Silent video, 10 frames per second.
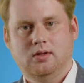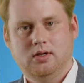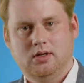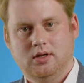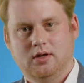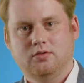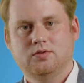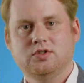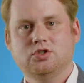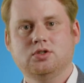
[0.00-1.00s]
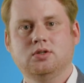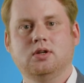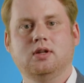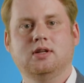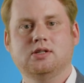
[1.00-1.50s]
in an acquisition,
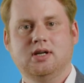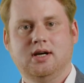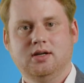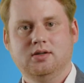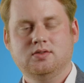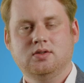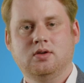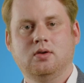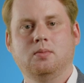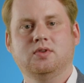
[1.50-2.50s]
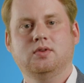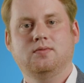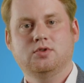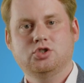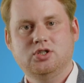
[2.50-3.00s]
the target must have
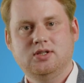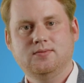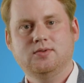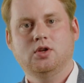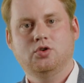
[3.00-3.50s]
achieved a